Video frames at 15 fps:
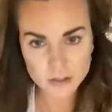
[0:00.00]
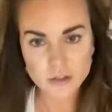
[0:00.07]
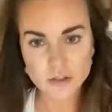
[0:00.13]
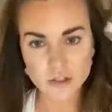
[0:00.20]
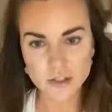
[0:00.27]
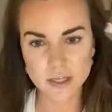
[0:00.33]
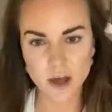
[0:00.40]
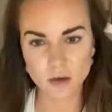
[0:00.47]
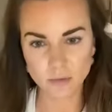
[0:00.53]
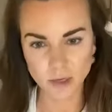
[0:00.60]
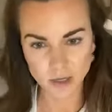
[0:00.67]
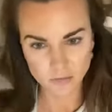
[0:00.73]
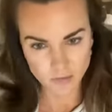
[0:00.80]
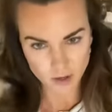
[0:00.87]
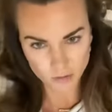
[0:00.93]
you should tell me
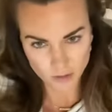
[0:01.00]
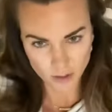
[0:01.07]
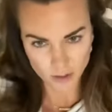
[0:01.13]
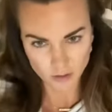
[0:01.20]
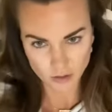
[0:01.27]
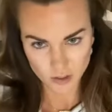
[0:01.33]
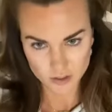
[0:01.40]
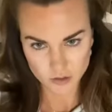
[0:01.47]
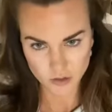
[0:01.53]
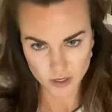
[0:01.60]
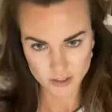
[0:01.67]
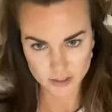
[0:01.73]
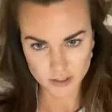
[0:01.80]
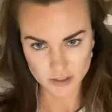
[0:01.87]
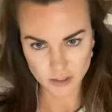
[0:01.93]
if they really look as
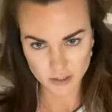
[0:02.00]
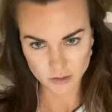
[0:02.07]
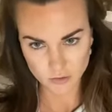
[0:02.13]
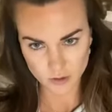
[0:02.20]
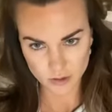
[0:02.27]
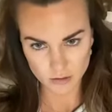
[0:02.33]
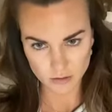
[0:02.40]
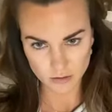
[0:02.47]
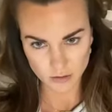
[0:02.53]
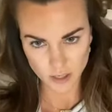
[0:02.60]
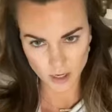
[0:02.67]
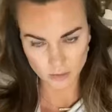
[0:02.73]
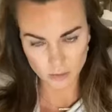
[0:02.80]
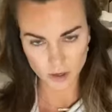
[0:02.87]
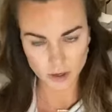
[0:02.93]
crazy as they do on
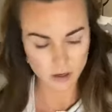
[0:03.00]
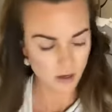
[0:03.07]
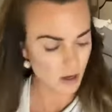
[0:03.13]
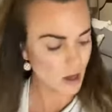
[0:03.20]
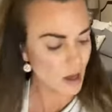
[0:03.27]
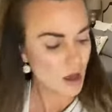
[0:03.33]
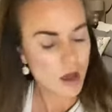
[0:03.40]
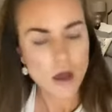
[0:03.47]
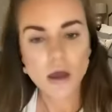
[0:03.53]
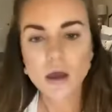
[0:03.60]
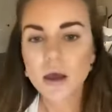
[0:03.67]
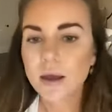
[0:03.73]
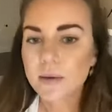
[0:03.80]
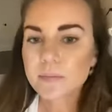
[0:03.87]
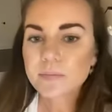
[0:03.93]

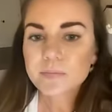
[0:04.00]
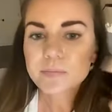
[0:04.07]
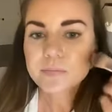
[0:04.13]
camera.